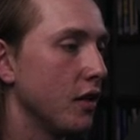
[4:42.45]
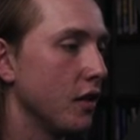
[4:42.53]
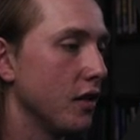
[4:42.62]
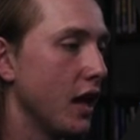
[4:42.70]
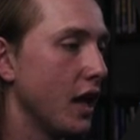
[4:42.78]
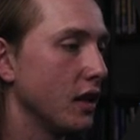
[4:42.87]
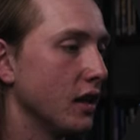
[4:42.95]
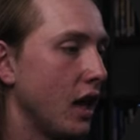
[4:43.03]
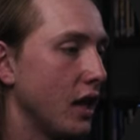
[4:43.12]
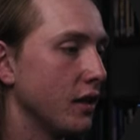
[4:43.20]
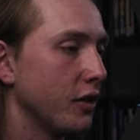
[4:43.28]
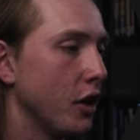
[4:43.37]
that
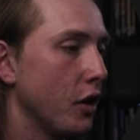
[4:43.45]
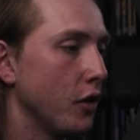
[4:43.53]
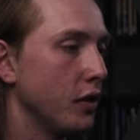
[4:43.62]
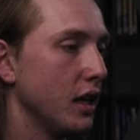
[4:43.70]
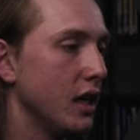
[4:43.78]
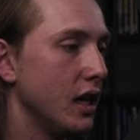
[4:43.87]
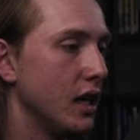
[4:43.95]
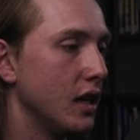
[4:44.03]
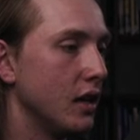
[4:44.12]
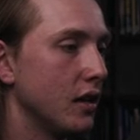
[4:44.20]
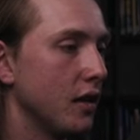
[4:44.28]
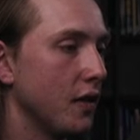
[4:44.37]
line of code
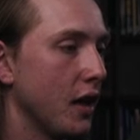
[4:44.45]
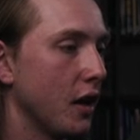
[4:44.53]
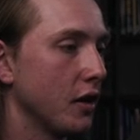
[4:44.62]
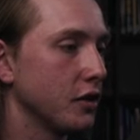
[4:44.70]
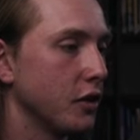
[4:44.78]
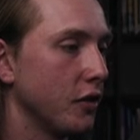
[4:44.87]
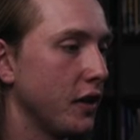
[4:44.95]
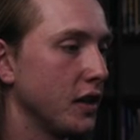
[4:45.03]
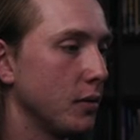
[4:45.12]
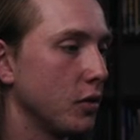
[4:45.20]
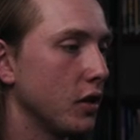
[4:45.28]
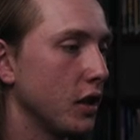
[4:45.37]
in there. So if I
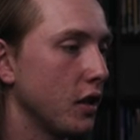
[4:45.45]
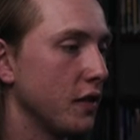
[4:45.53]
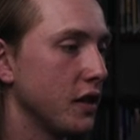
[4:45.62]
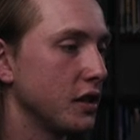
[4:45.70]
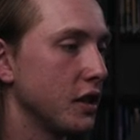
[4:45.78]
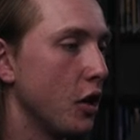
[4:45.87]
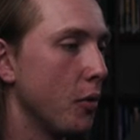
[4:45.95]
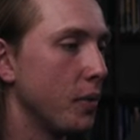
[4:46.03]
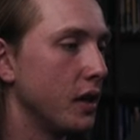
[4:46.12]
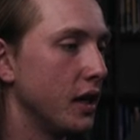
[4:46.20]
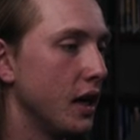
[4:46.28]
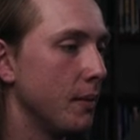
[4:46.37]
double click on this and
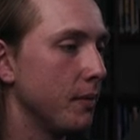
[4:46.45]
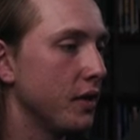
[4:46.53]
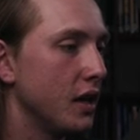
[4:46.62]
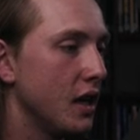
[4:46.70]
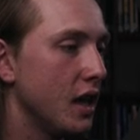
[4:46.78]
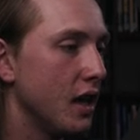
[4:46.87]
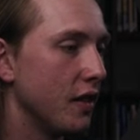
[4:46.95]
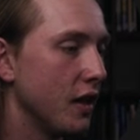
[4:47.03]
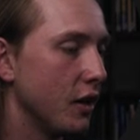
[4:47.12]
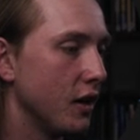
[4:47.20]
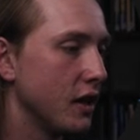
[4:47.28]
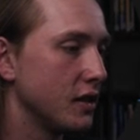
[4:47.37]
open it up,
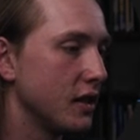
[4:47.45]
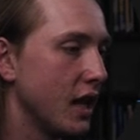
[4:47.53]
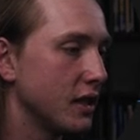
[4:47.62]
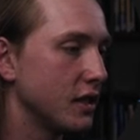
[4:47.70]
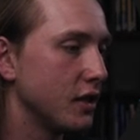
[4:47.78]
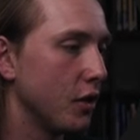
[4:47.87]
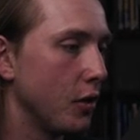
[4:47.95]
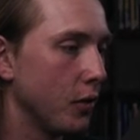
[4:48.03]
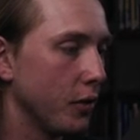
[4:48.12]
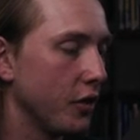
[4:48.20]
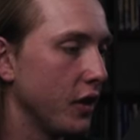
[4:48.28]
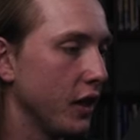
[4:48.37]
there it is, that's the whole
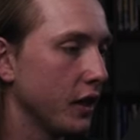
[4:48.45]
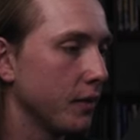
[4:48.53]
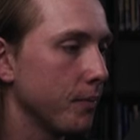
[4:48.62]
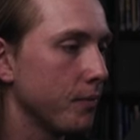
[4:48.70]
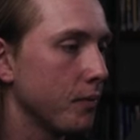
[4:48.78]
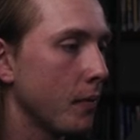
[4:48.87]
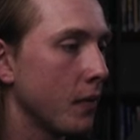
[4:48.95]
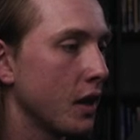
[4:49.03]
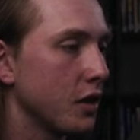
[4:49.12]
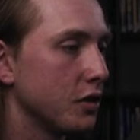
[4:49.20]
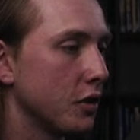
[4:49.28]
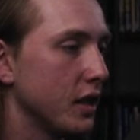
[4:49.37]
thing.
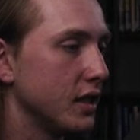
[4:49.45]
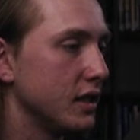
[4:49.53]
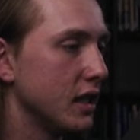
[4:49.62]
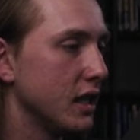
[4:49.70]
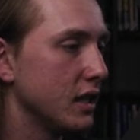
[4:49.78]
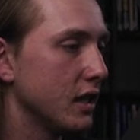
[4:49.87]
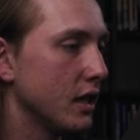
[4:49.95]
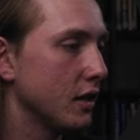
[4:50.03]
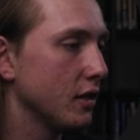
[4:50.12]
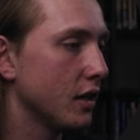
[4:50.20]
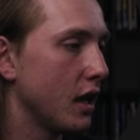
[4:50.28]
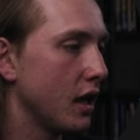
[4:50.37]
So it's in
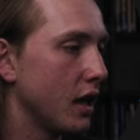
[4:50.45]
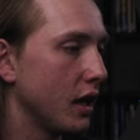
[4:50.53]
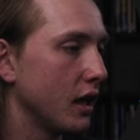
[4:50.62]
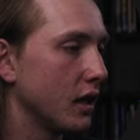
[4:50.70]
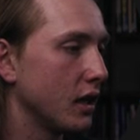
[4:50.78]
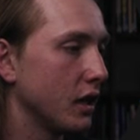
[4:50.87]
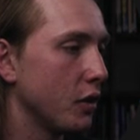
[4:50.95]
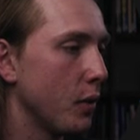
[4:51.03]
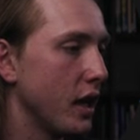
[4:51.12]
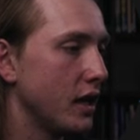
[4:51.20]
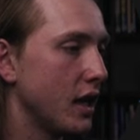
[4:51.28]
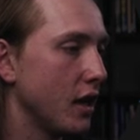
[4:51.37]
there and I can click
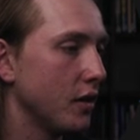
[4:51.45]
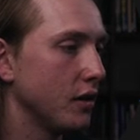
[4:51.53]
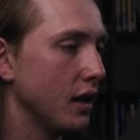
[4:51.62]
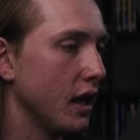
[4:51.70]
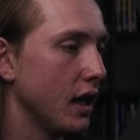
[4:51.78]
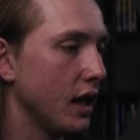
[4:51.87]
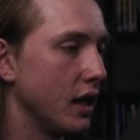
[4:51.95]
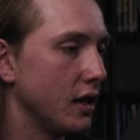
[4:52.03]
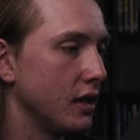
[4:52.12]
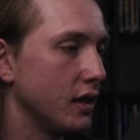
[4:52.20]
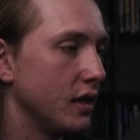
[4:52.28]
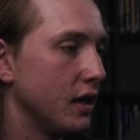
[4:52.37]
away now
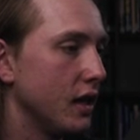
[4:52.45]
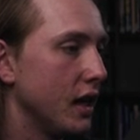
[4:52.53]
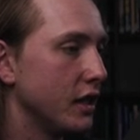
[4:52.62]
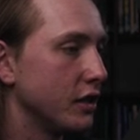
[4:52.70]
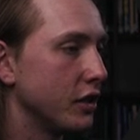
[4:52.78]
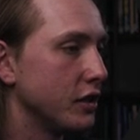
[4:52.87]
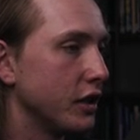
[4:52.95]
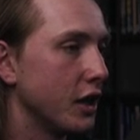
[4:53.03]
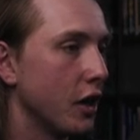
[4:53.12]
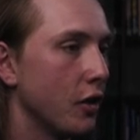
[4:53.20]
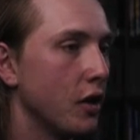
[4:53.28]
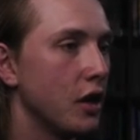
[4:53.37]
and it's good to
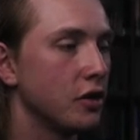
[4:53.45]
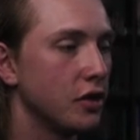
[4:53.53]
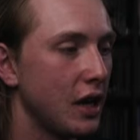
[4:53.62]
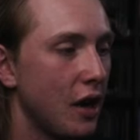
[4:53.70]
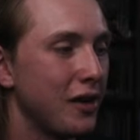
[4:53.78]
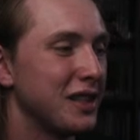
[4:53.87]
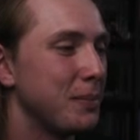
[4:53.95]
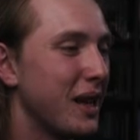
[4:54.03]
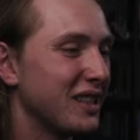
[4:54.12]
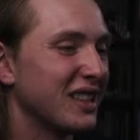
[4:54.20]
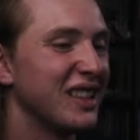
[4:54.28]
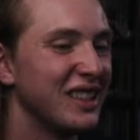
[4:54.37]
go. So now it's
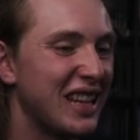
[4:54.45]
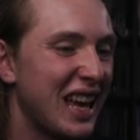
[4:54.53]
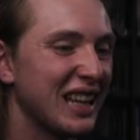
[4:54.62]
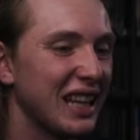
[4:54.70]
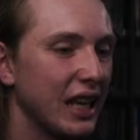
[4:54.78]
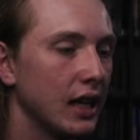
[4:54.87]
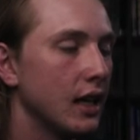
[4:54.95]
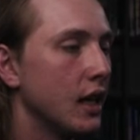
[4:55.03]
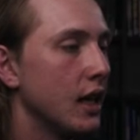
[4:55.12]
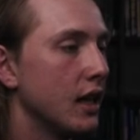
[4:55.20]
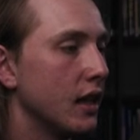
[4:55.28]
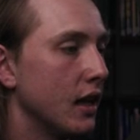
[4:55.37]
basically telling
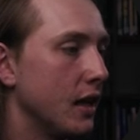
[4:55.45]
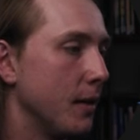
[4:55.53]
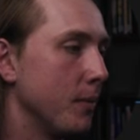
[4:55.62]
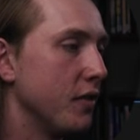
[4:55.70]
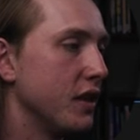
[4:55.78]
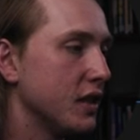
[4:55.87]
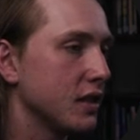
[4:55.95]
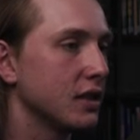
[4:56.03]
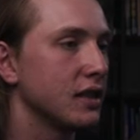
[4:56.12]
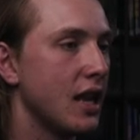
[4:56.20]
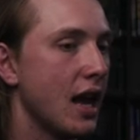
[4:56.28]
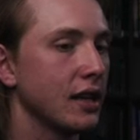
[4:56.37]
um, this
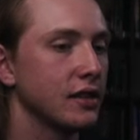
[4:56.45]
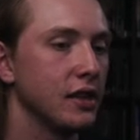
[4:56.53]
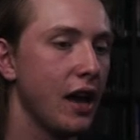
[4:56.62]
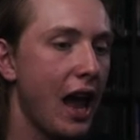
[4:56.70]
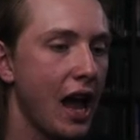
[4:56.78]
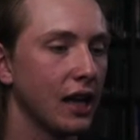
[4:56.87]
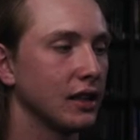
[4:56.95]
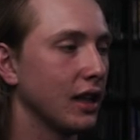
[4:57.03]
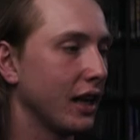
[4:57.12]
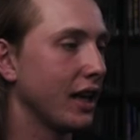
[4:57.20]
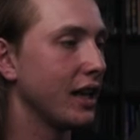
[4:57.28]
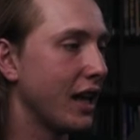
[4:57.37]
text to act
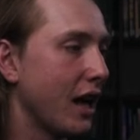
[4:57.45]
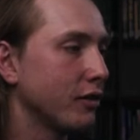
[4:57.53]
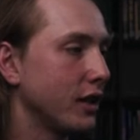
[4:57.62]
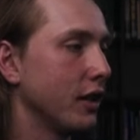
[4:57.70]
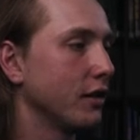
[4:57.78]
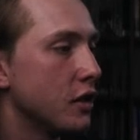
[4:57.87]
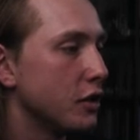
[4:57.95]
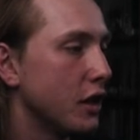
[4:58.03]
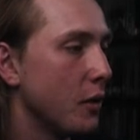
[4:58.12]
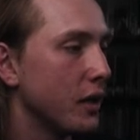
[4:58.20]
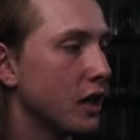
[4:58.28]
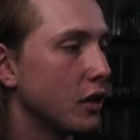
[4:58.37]
like a countdown. So
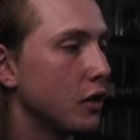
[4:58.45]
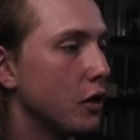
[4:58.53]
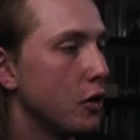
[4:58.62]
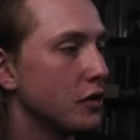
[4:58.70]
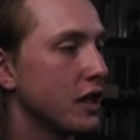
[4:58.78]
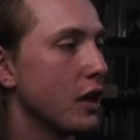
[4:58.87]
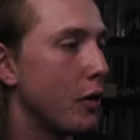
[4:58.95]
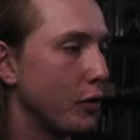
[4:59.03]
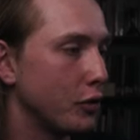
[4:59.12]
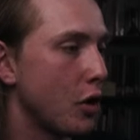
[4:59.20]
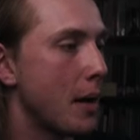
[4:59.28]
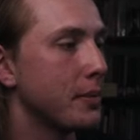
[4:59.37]
now we can close that whole
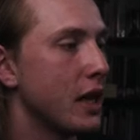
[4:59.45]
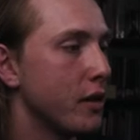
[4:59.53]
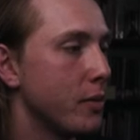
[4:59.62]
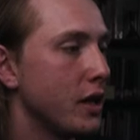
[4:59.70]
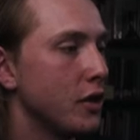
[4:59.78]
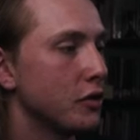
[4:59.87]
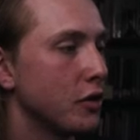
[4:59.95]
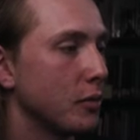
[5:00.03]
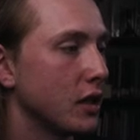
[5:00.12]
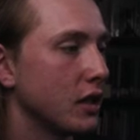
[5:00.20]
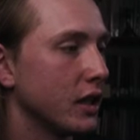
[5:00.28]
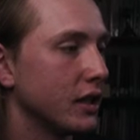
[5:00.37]
drop down menu. So I'm
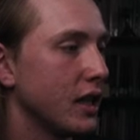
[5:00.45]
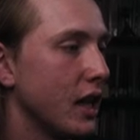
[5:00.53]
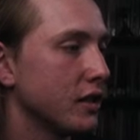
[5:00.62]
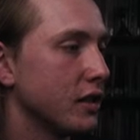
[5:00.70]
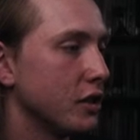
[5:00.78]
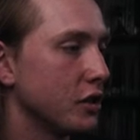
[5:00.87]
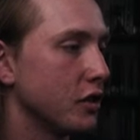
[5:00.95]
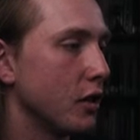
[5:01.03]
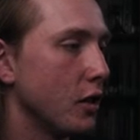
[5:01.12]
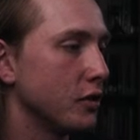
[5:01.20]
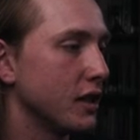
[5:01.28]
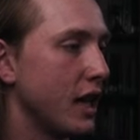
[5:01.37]
gonna click text and just
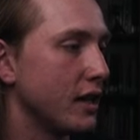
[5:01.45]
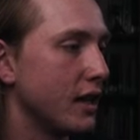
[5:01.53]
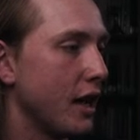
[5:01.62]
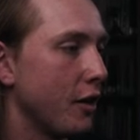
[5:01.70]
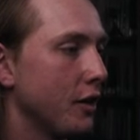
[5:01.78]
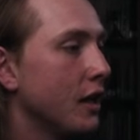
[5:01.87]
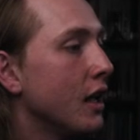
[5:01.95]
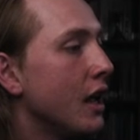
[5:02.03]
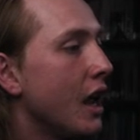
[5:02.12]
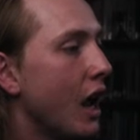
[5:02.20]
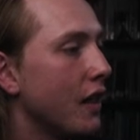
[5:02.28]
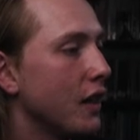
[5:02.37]
close that down.
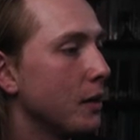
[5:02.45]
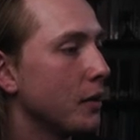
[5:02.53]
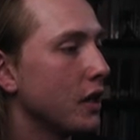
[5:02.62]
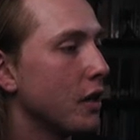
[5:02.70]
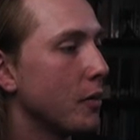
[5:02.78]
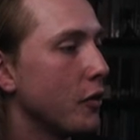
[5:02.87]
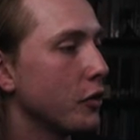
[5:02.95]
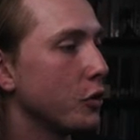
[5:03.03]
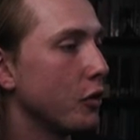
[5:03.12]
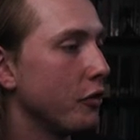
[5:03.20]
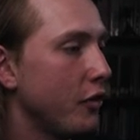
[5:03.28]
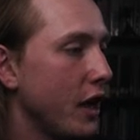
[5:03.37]
And then I'm gonna come over to
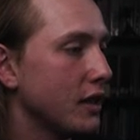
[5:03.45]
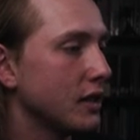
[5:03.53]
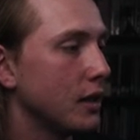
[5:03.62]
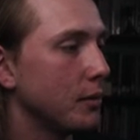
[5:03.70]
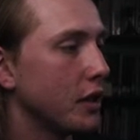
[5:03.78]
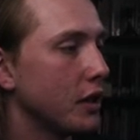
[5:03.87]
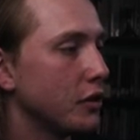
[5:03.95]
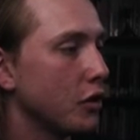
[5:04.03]
effects and I'm gonna